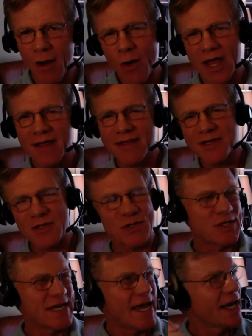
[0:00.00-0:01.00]
okay, this will
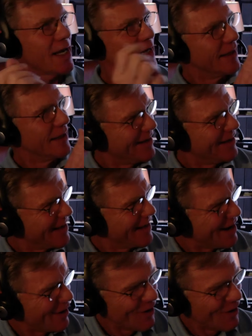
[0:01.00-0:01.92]
stick, you know,